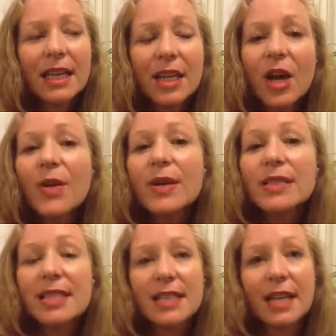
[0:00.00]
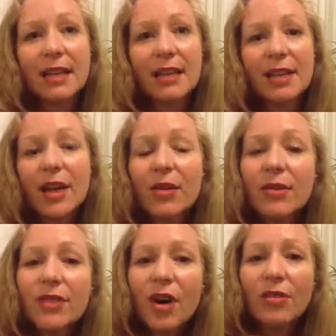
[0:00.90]
coexisting,
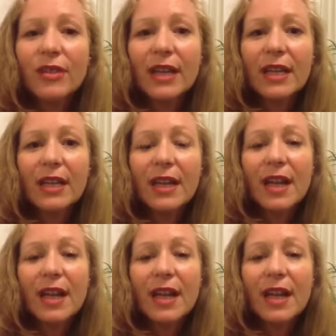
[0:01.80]
co-evolving,